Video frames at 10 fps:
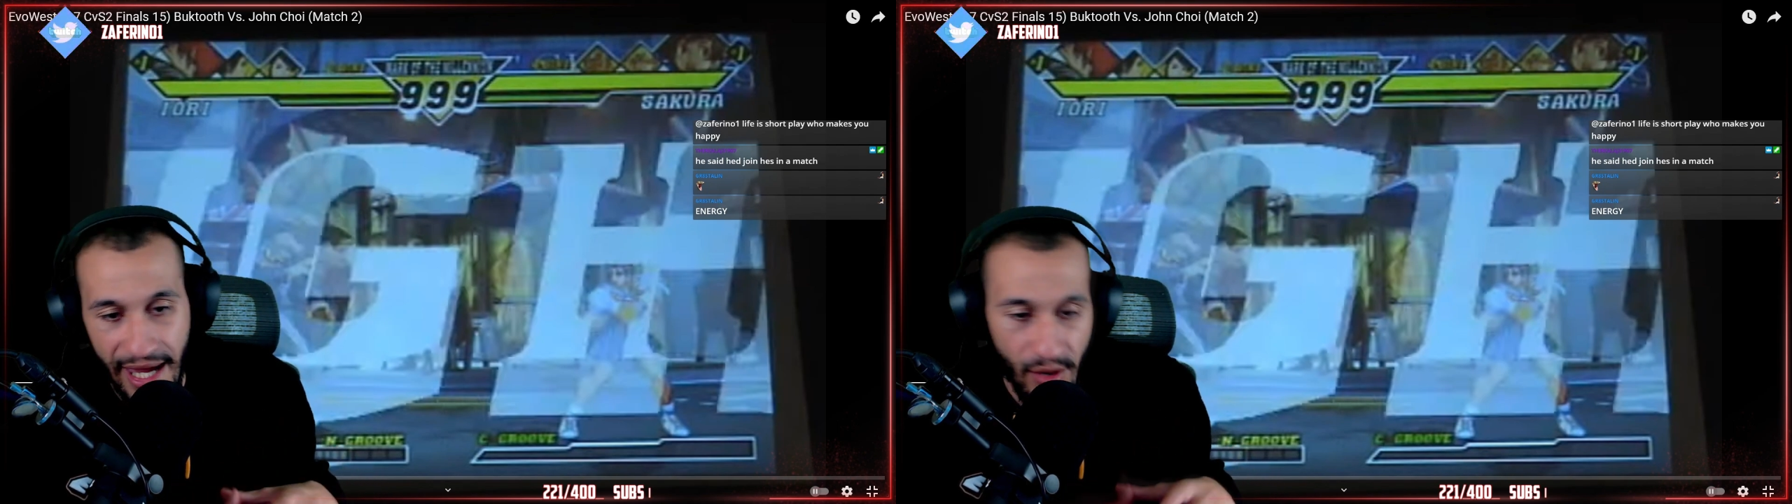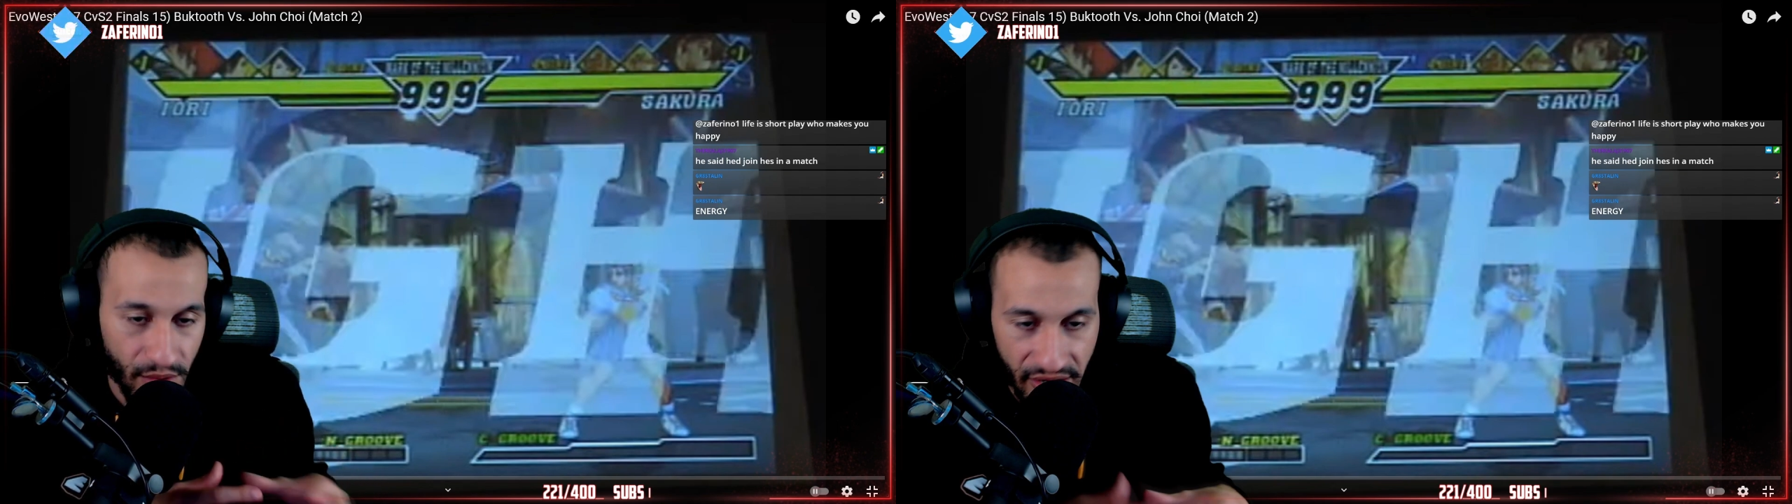
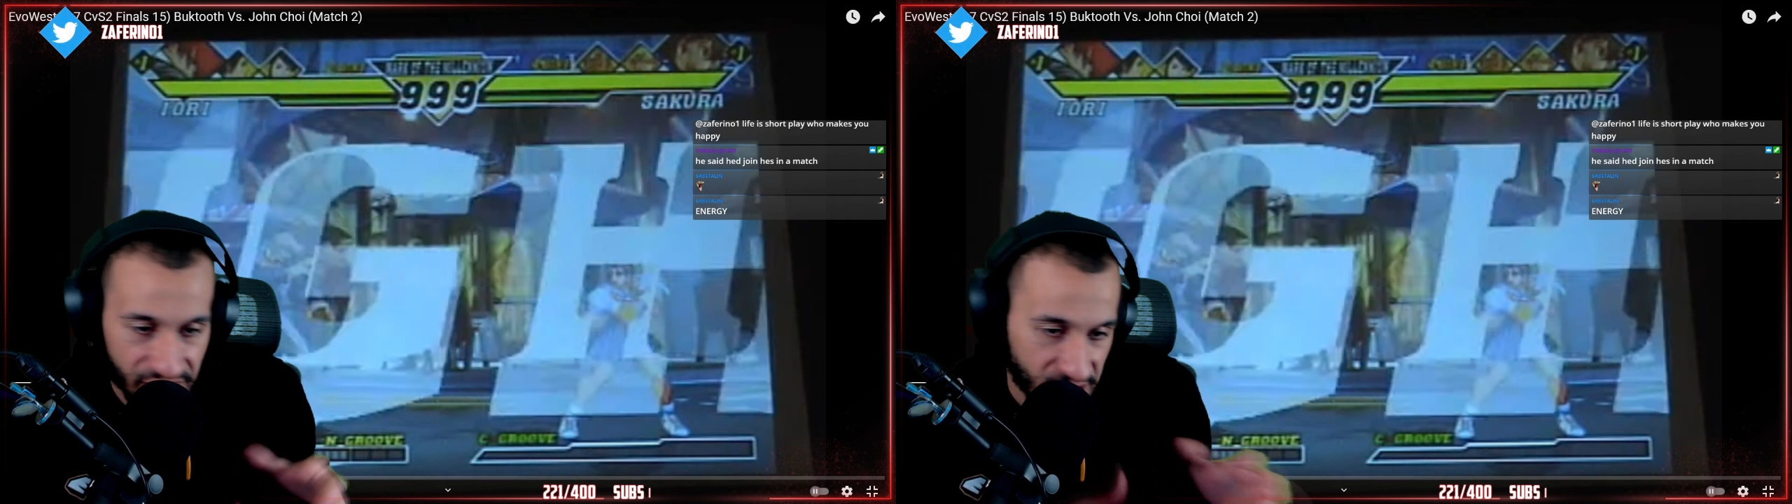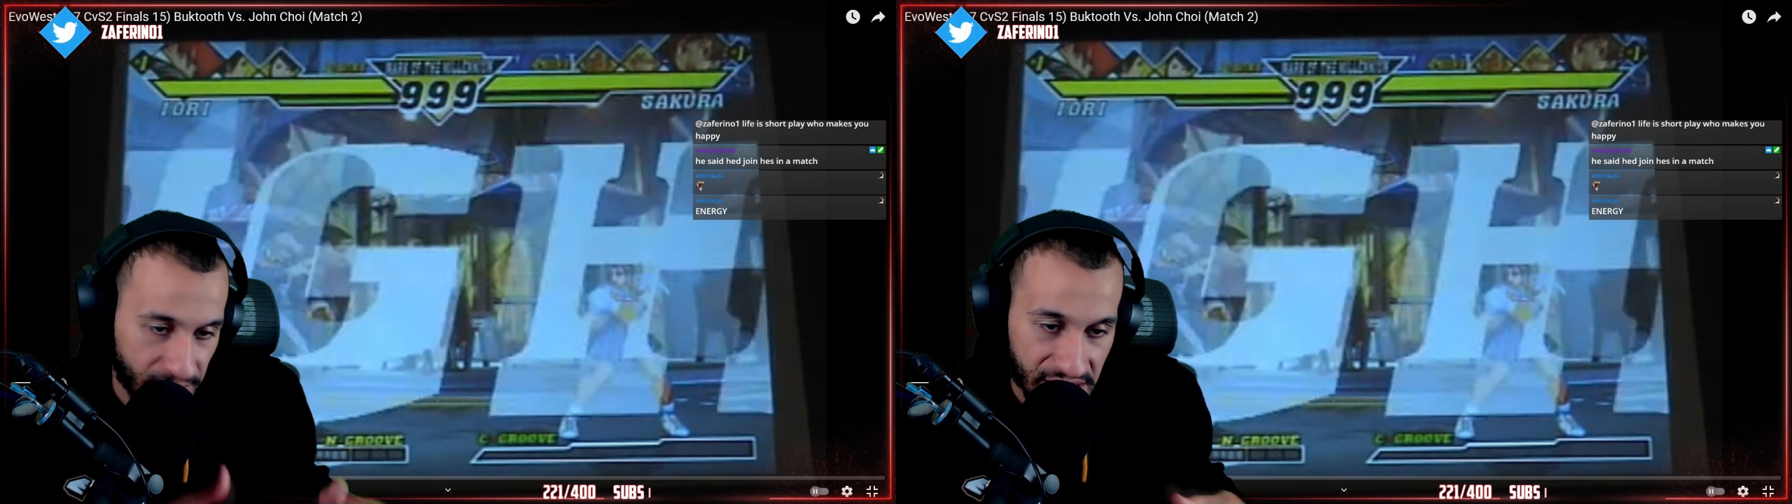at whatever
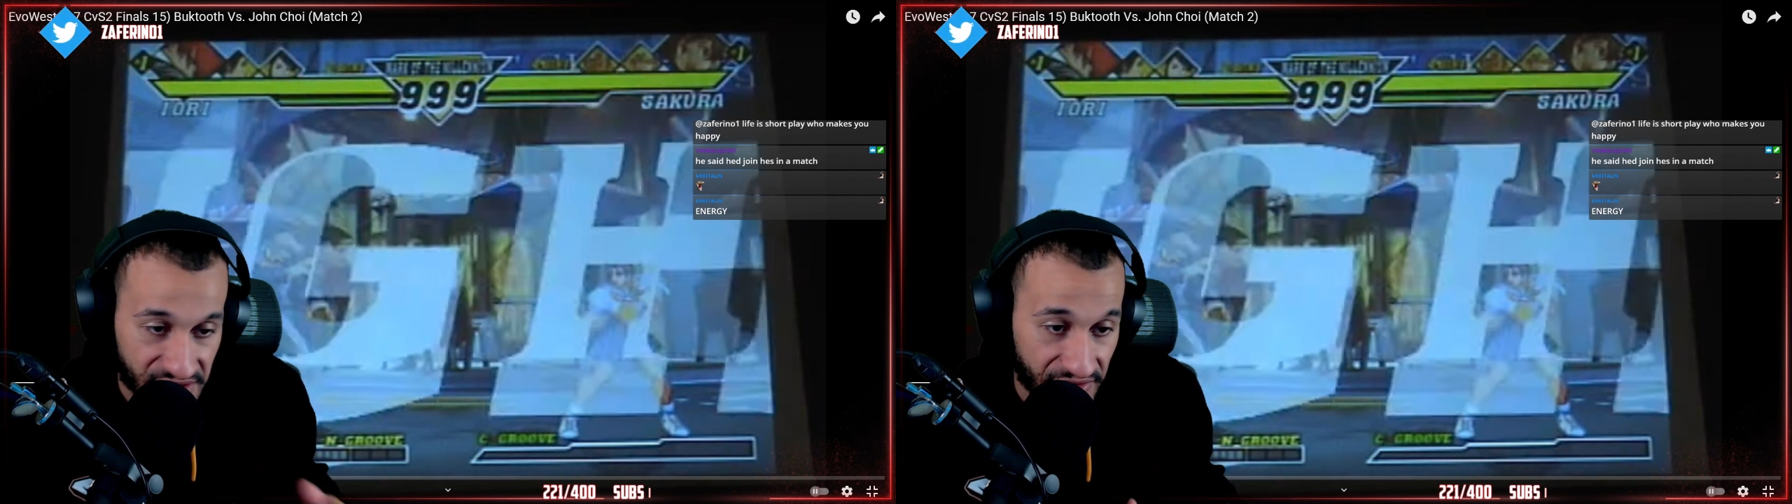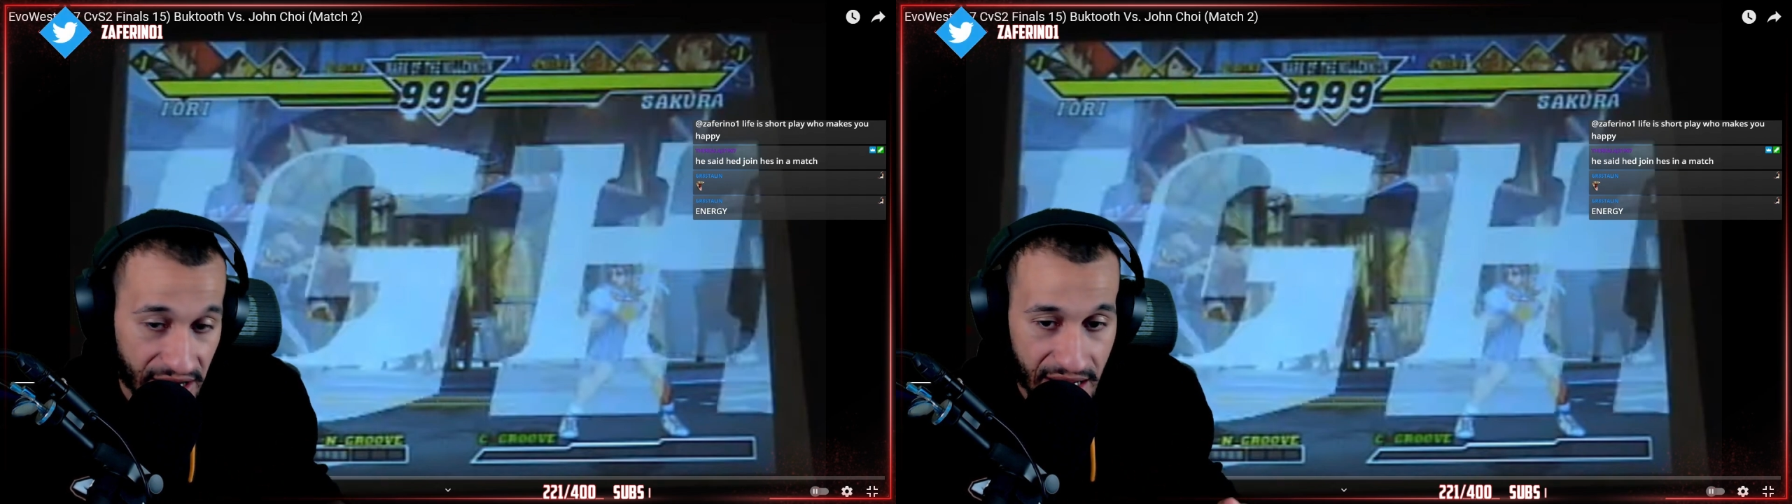space he's
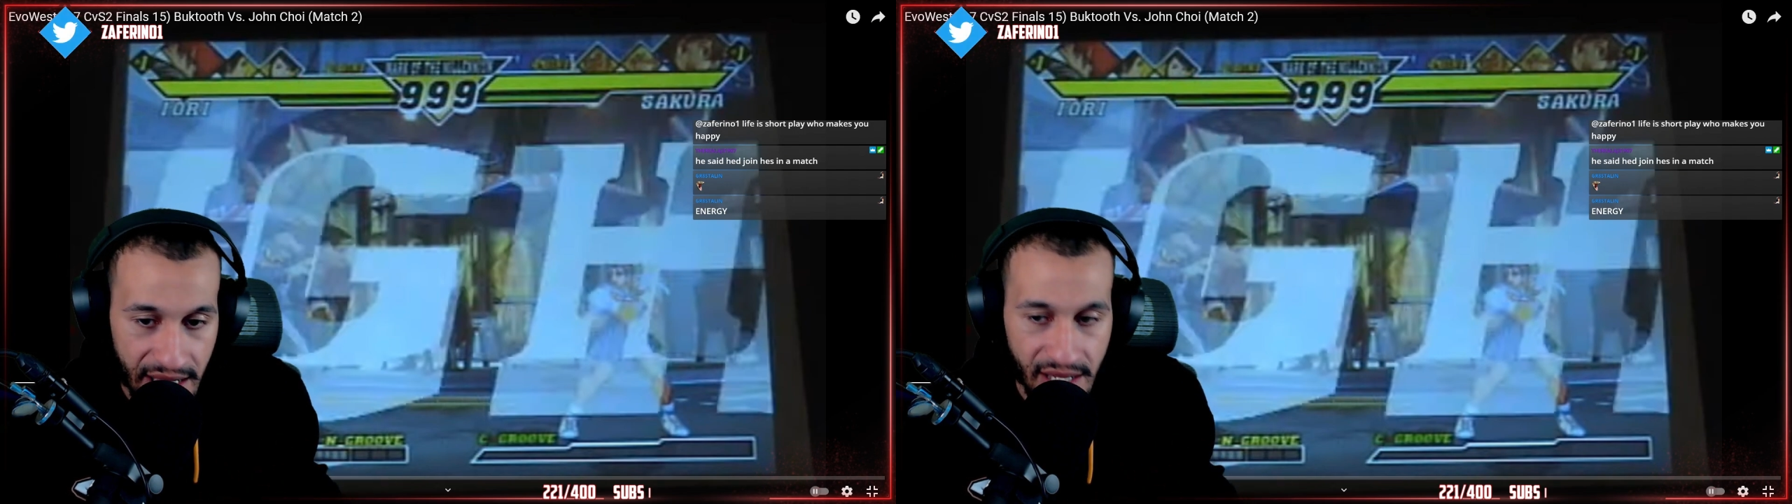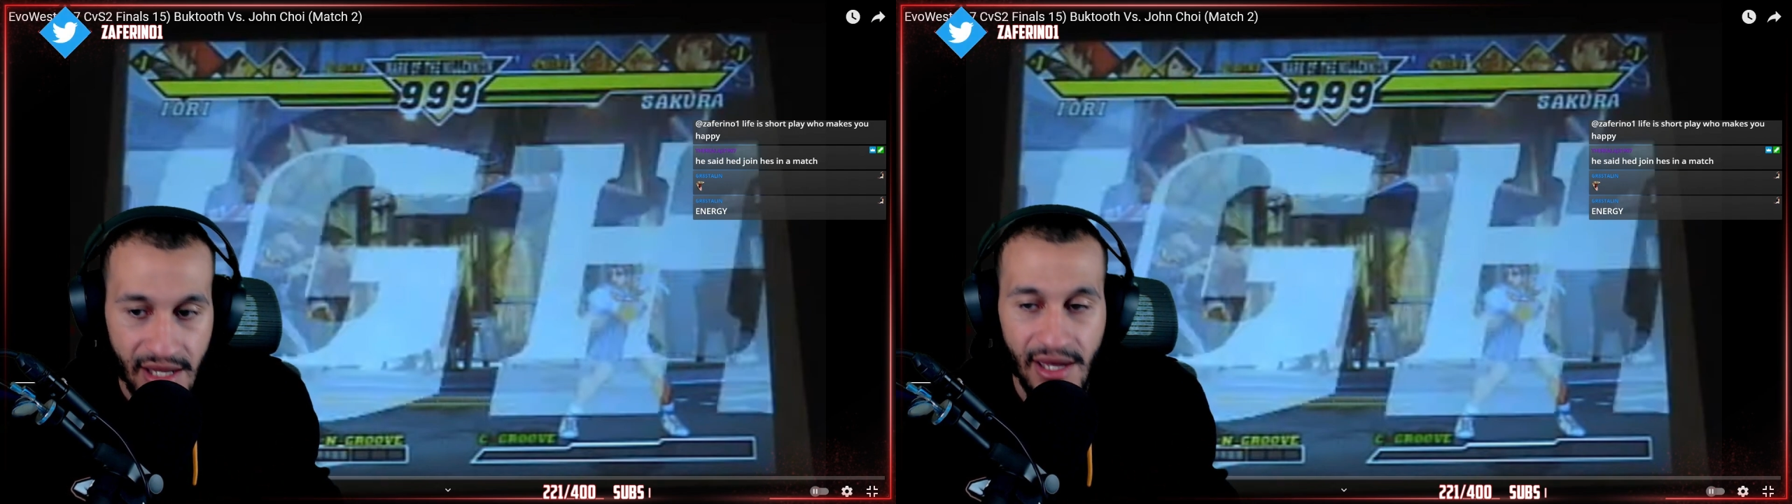fighting at